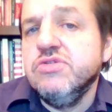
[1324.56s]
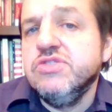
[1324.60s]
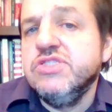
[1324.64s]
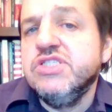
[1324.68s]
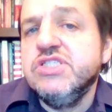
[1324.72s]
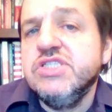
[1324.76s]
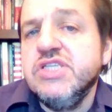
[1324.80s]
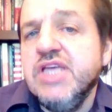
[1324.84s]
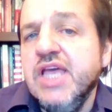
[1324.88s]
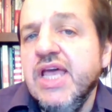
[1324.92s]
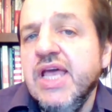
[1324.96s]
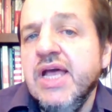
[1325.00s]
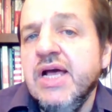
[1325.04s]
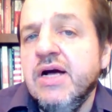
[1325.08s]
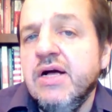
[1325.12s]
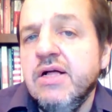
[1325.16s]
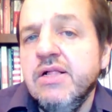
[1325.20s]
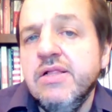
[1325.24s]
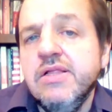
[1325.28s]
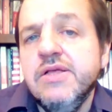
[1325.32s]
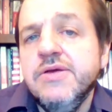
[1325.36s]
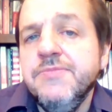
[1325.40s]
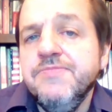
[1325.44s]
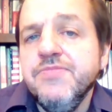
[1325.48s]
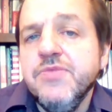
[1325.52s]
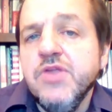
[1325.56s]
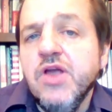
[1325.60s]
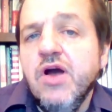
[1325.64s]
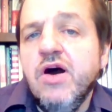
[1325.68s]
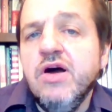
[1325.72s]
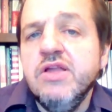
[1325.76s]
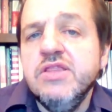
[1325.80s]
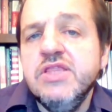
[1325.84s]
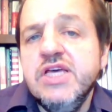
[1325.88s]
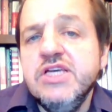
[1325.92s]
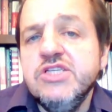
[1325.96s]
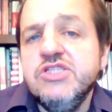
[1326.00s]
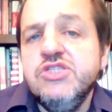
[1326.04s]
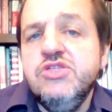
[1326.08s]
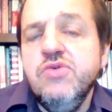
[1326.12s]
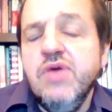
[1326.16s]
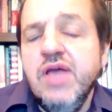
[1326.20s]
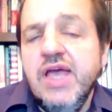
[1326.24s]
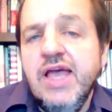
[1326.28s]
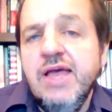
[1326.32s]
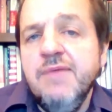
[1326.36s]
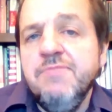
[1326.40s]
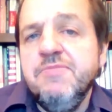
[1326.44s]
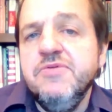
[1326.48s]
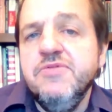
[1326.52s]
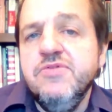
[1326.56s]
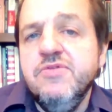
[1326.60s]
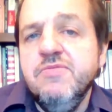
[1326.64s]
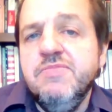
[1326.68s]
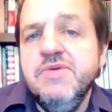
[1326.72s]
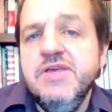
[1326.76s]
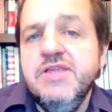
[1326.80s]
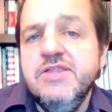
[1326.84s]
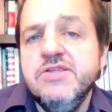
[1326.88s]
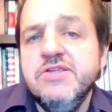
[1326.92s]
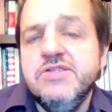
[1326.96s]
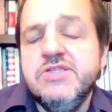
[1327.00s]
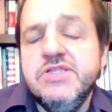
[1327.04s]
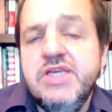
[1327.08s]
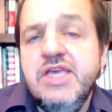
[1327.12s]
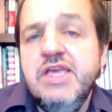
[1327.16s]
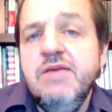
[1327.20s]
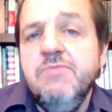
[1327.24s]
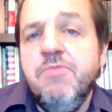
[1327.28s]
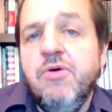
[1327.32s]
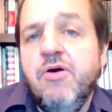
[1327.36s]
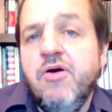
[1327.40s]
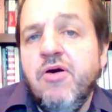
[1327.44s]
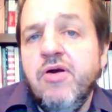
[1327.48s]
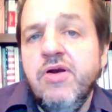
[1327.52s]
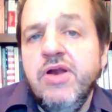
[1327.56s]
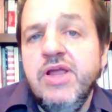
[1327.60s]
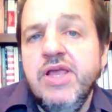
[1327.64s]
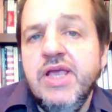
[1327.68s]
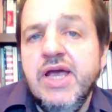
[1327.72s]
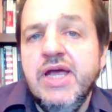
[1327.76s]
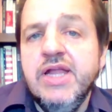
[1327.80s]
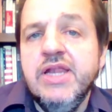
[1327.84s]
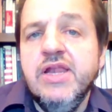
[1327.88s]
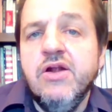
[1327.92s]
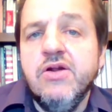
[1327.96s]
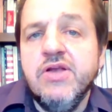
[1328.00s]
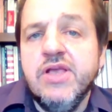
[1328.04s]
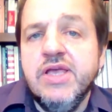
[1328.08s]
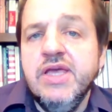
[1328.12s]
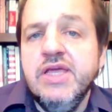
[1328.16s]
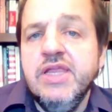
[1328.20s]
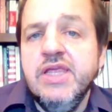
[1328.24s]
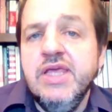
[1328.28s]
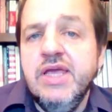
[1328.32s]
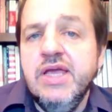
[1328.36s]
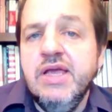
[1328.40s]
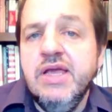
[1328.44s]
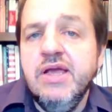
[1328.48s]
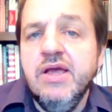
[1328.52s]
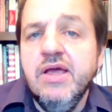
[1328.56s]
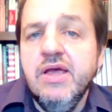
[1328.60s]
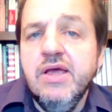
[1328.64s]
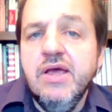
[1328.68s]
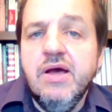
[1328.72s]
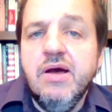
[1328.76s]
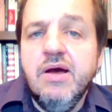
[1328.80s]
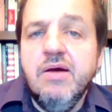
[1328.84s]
scale unless you happen to be the Tea Party and are getting